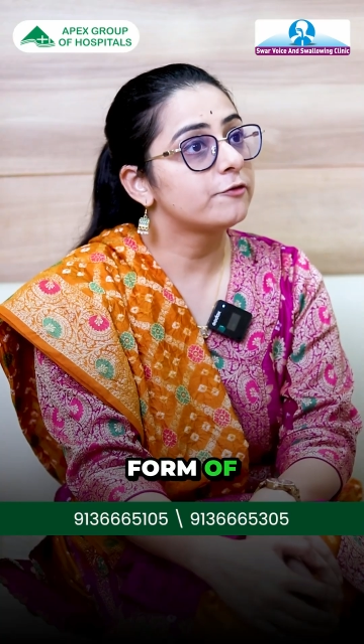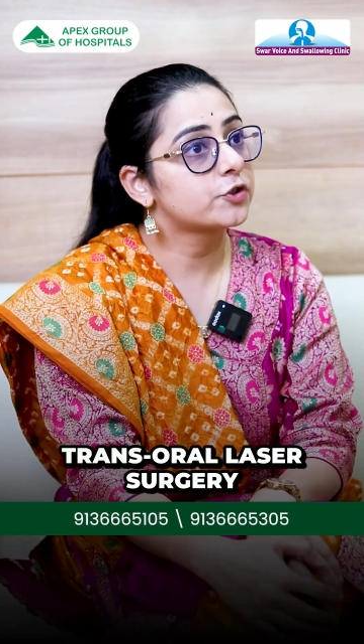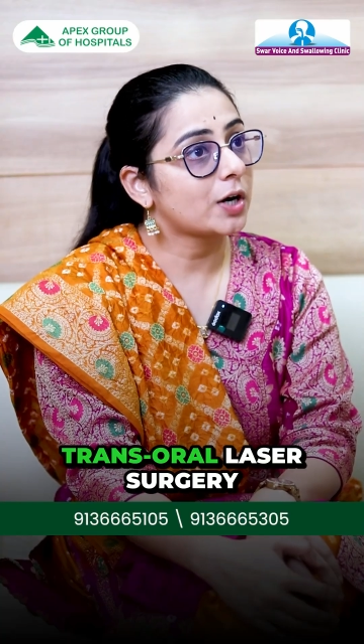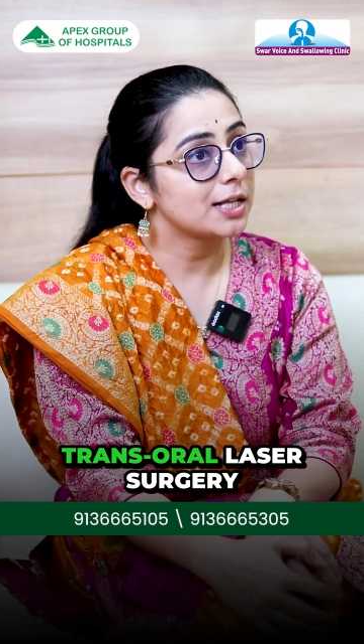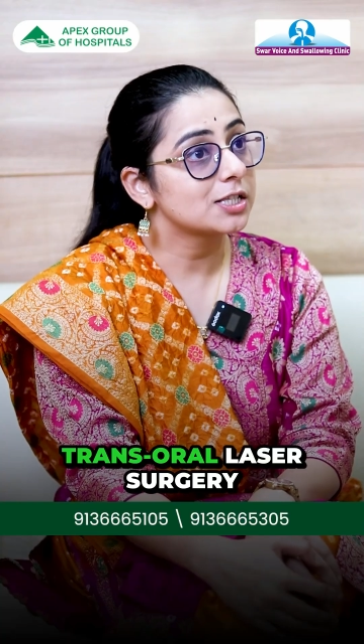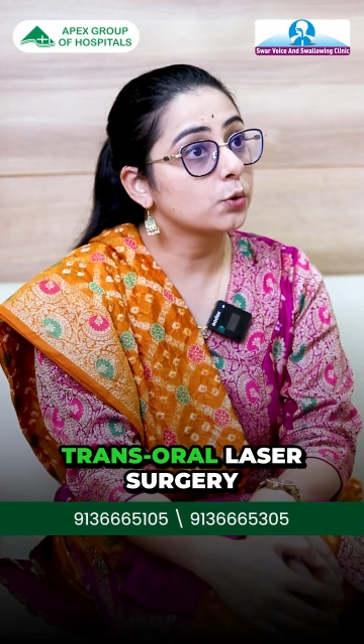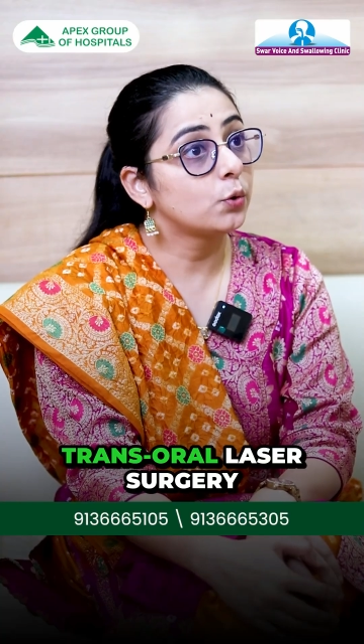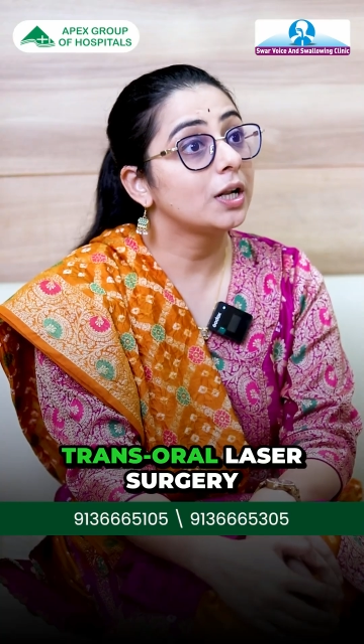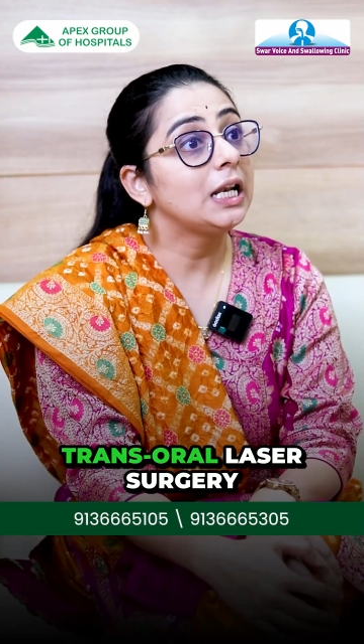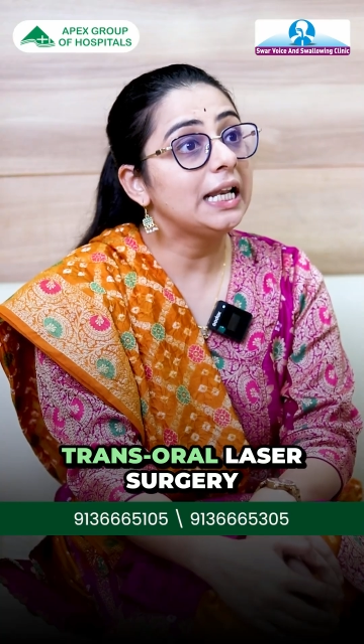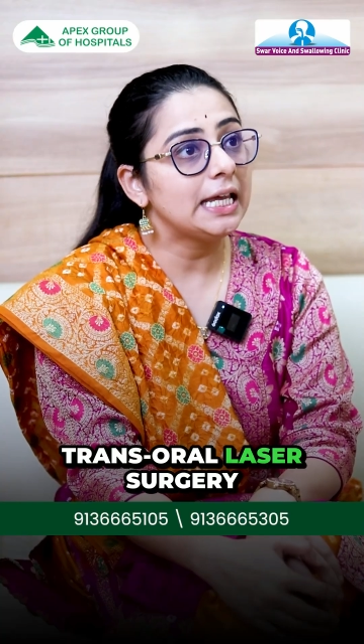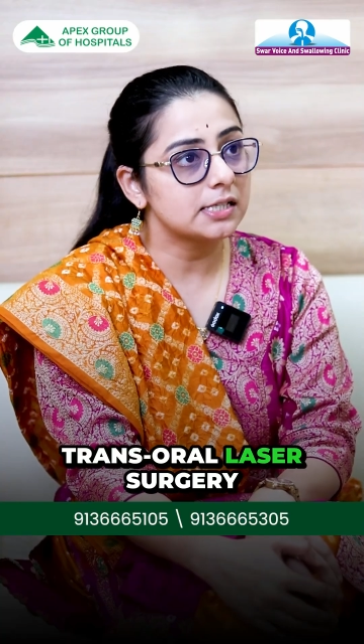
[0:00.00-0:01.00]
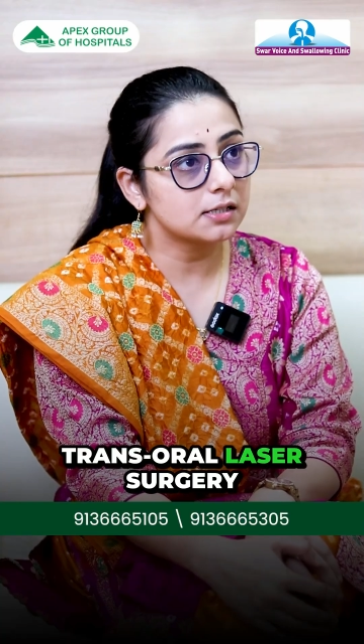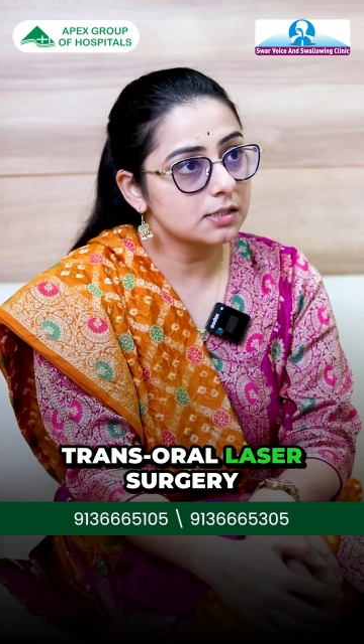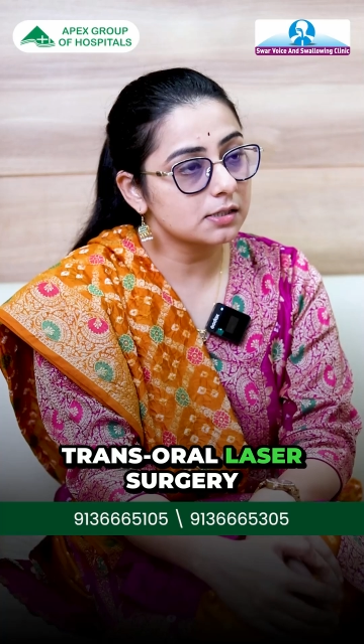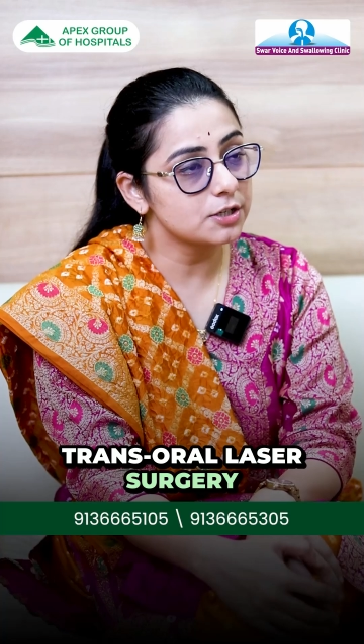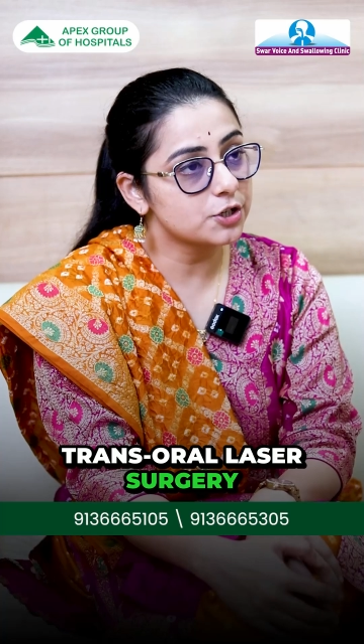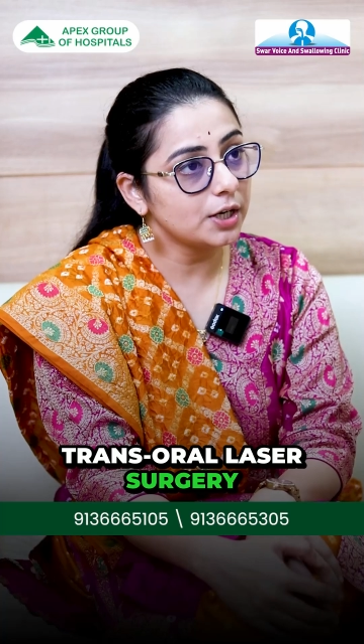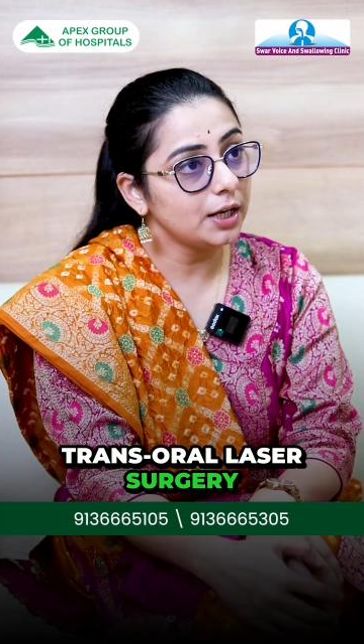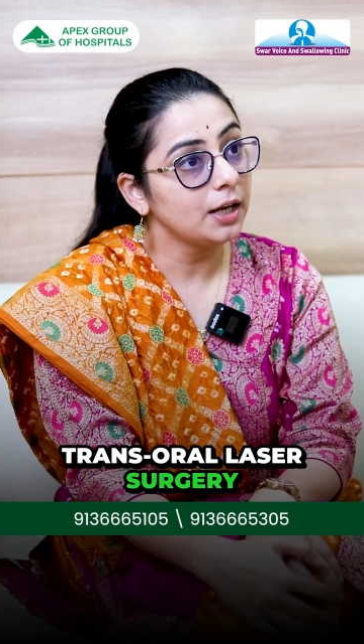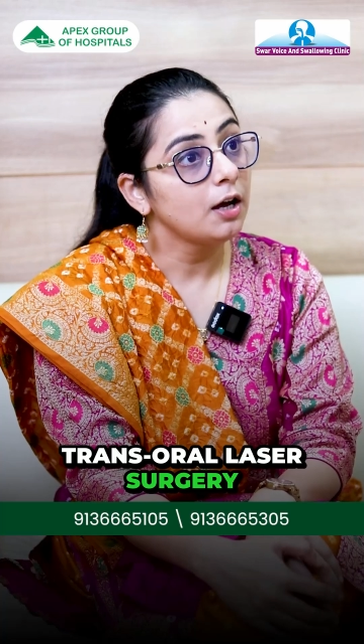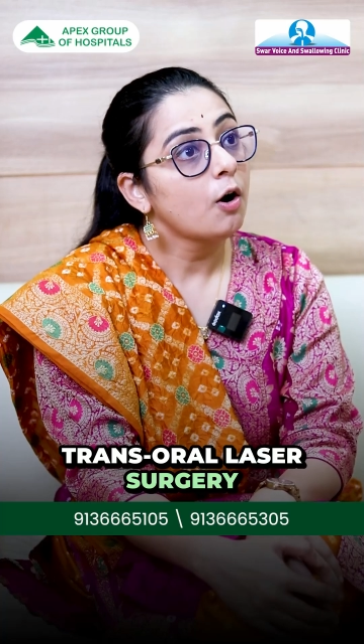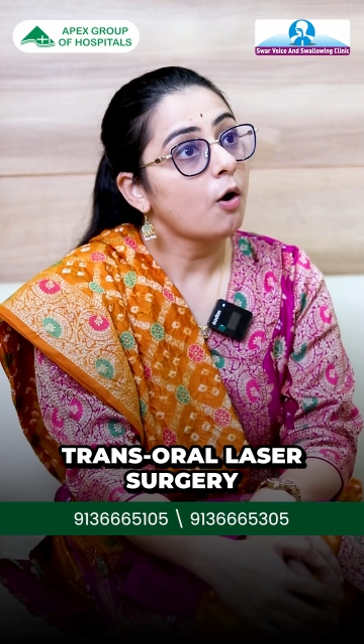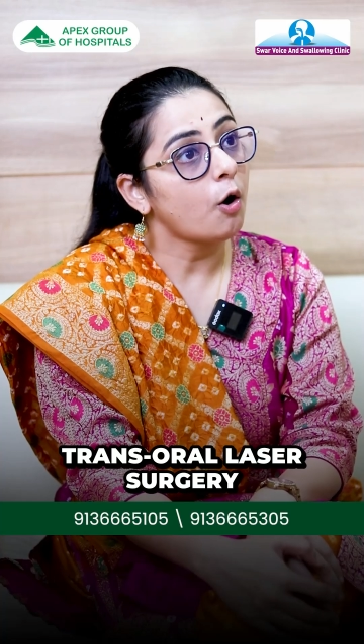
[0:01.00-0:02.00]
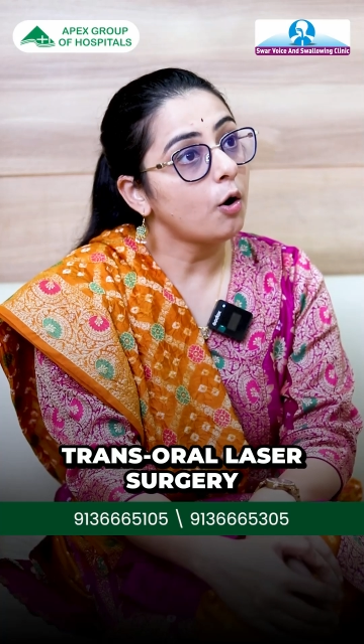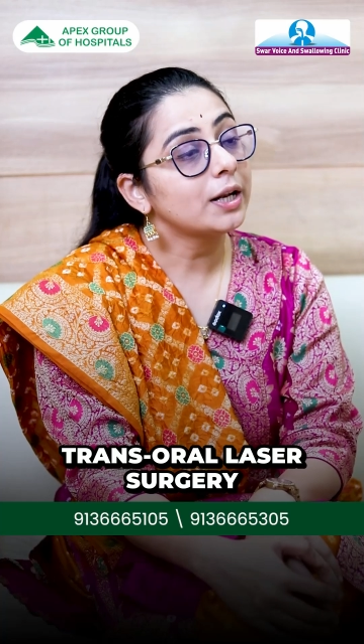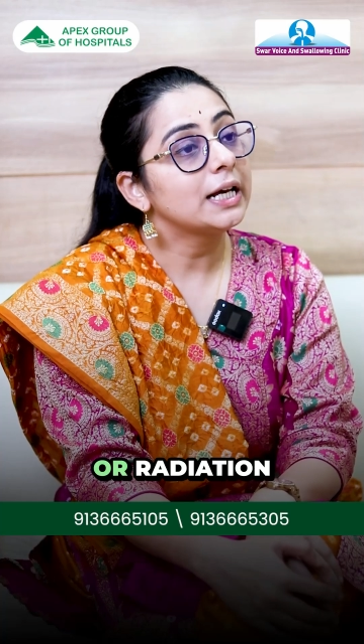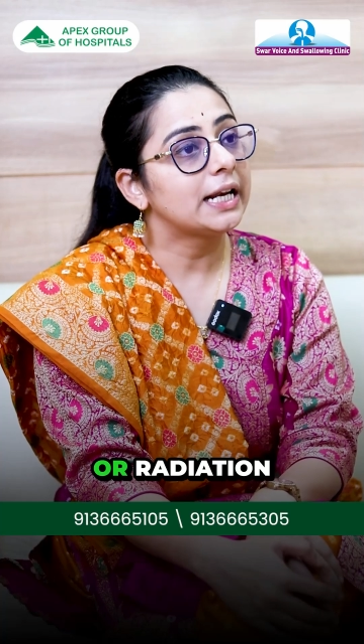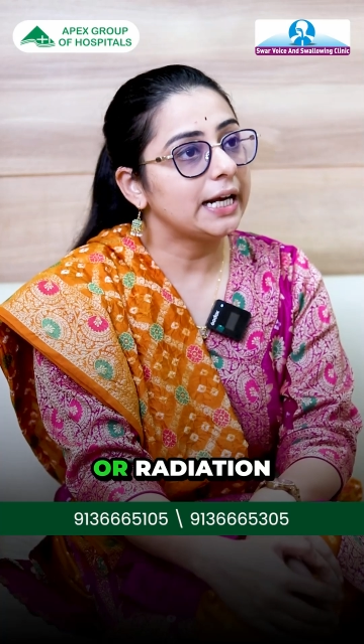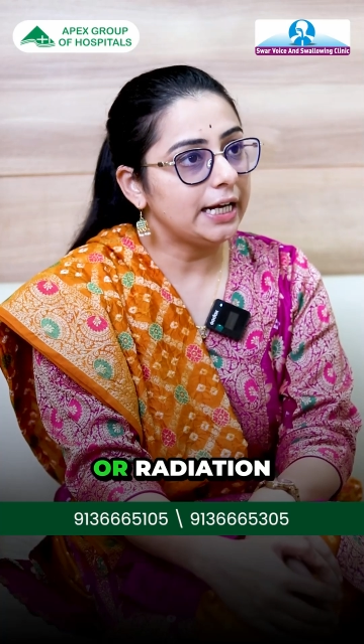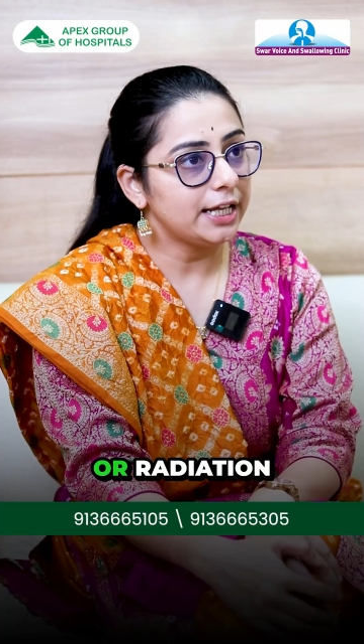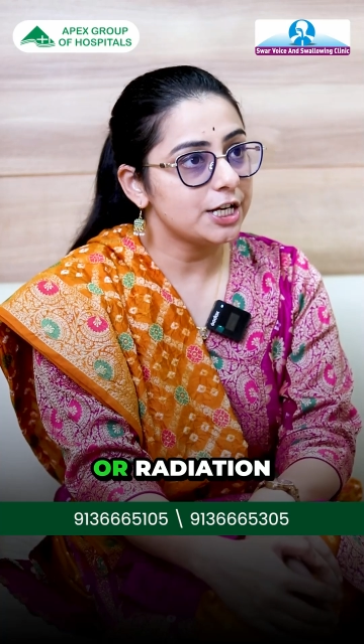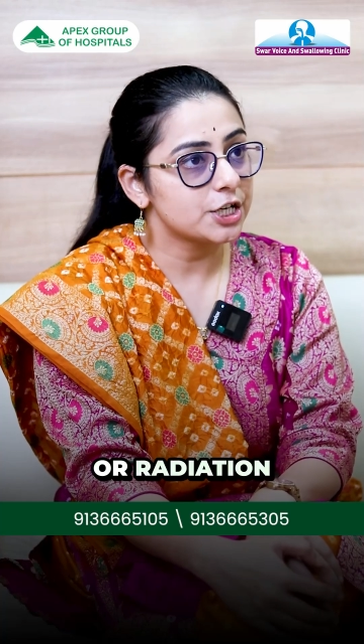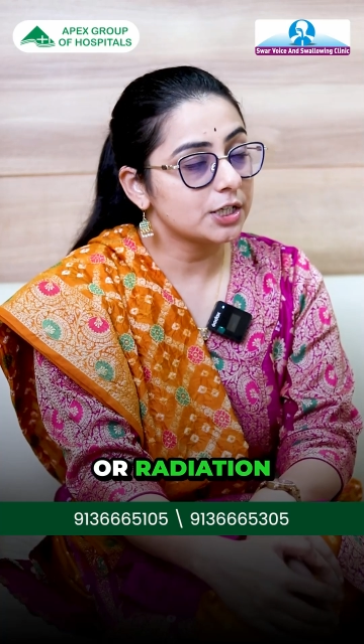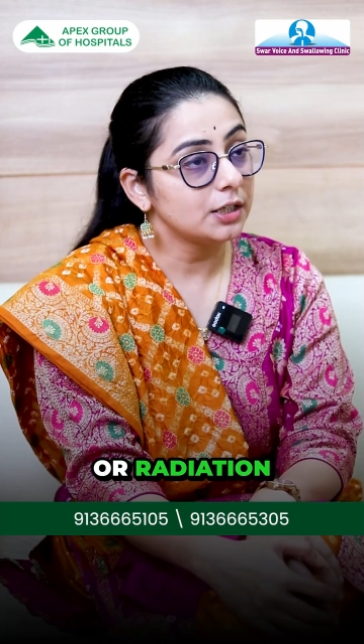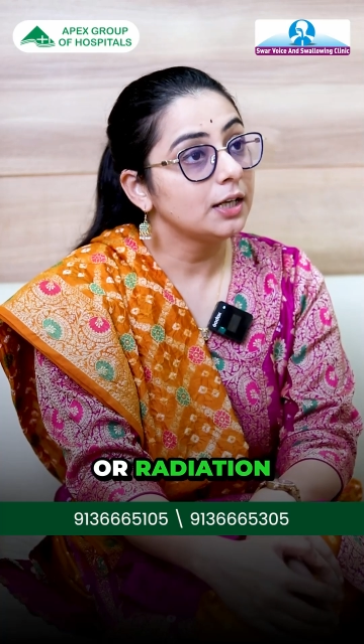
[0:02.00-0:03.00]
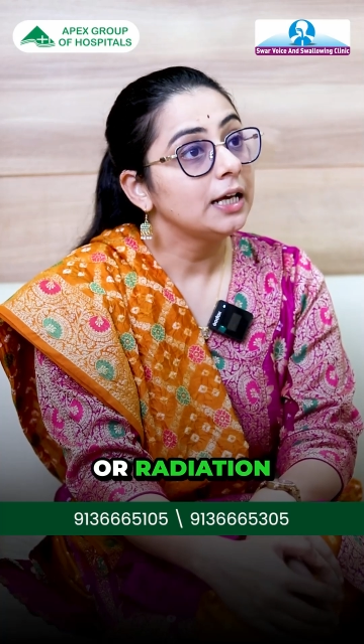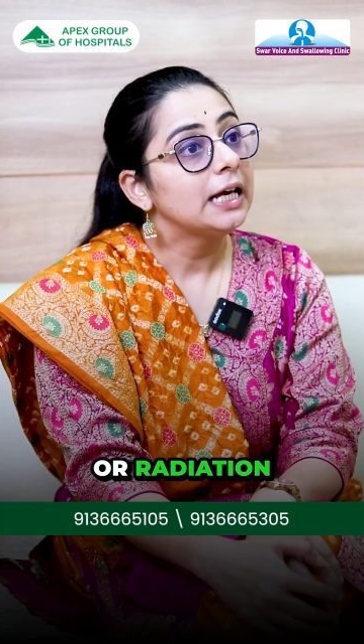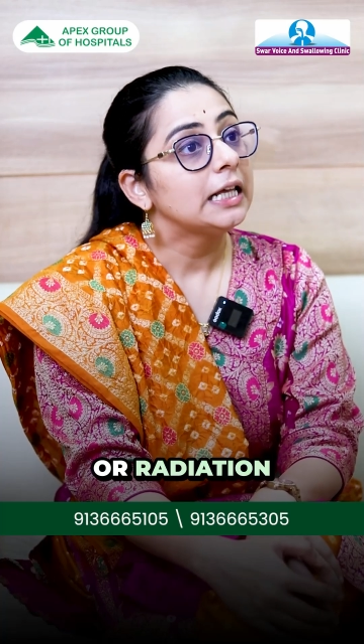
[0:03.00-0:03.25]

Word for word: of transoral laser surgery or radiation.